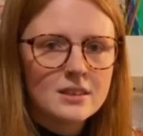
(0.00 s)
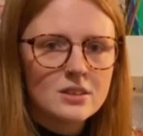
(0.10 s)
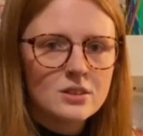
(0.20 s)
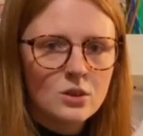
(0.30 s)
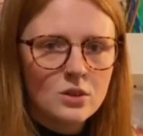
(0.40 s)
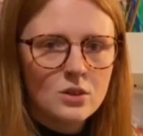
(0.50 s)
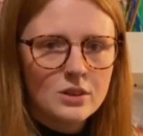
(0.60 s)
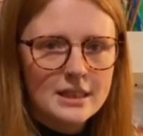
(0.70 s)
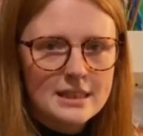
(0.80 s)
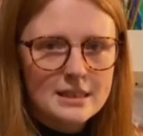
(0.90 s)
saw
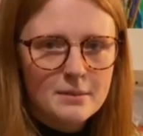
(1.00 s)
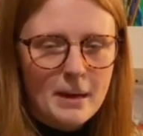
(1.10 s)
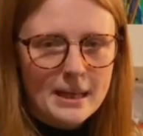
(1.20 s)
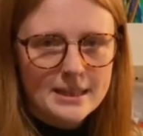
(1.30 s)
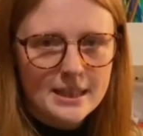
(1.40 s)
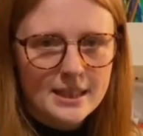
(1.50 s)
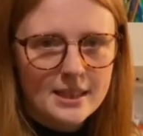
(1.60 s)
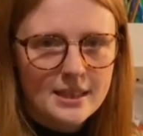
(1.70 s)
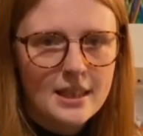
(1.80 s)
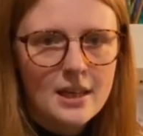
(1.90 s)
this
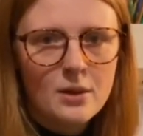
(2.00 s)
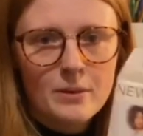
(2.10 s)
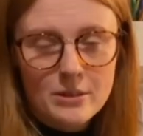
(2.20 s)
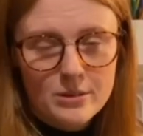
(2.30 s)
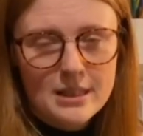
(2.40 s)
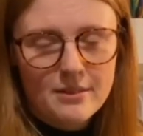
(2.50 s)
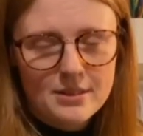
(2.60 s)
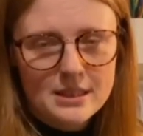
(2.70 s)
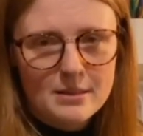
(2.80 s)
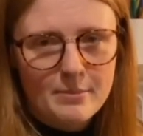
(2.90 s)
pattern, which was
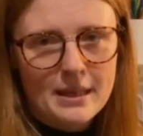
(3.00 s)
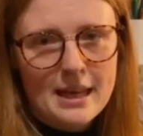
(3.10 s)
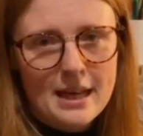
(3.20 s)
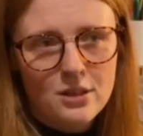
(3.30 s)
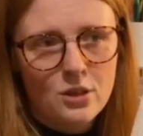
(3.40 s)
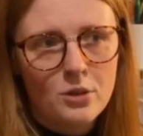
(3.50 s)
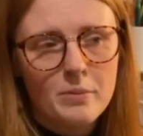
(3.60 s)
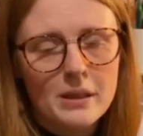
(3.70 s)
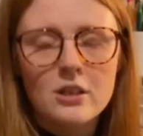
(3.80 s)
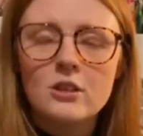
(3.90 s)
gifted to me, I thought it'd
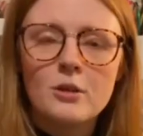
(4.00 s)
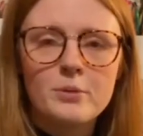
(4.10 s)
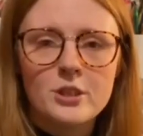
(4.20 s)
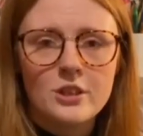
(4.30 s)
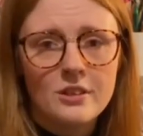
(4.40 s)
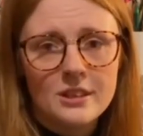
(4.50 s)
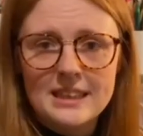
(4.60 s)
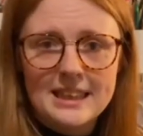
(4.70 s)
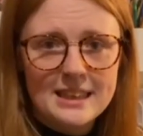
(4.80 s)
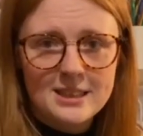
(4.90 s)
be a good
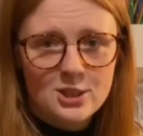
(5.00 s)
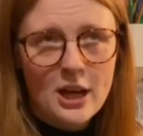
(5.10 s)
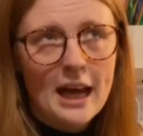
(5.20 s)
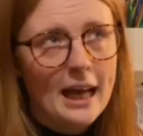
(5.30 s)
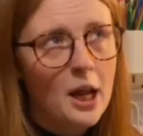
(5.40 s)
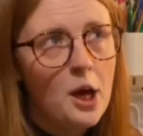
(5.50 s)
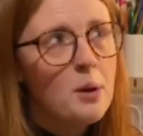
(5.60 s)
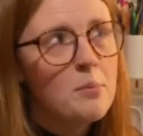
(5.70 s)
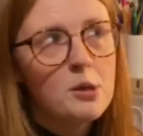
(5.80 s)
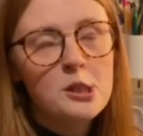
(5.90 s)
opportunity to try and
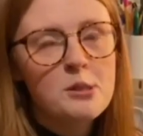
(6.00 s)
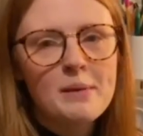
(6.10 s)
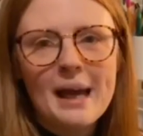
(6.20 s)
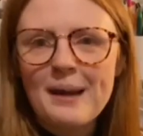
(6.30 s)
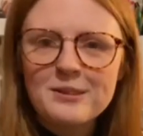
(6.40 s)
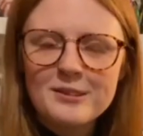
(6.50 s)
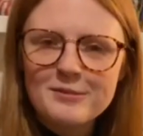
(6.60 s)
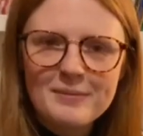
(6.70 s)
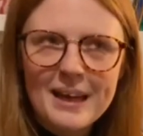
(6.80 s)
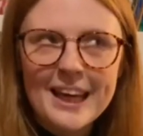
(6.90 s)
push me out of
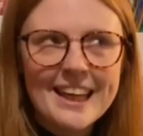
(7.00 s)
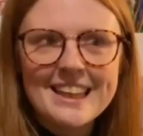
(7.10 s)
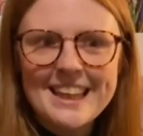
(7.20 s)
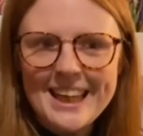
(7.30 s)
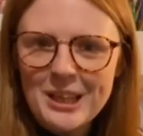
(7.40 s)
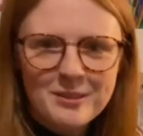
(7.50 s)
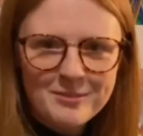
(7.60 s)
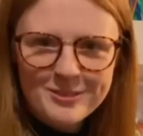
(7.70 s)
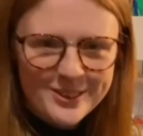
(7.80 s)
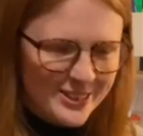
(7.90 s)
my indie
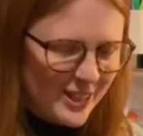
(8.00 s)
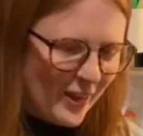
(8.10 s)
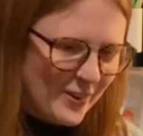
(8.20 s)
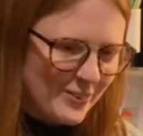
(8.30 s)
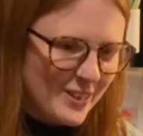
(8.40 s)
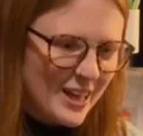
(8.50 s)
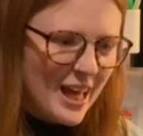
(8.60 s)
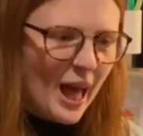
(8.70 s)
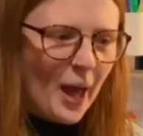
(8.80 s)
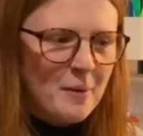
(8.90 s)
comfort zone
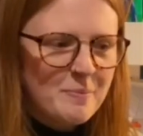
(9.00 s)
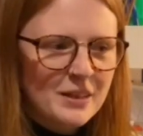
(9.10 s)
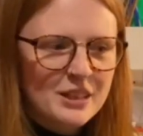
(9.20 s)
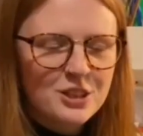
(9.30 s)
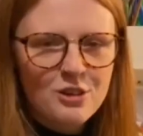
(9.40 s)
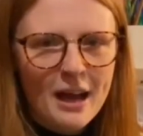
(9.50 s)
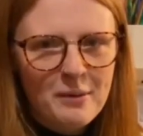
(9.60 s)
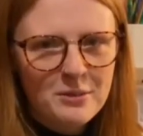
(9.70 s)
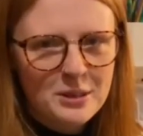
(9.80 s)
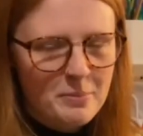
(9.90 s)
and try
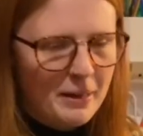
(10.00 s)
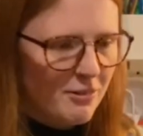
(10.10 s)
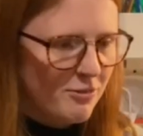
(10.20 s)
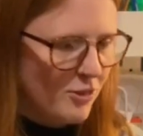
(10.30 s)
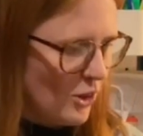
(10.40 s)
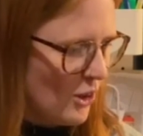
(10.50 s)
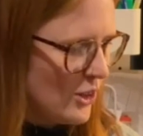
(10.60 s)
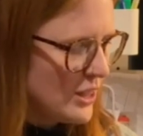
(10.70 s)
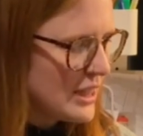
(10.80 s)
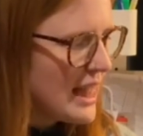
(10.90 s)
one of the Big
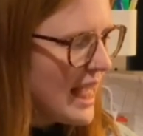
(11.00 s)
Fours.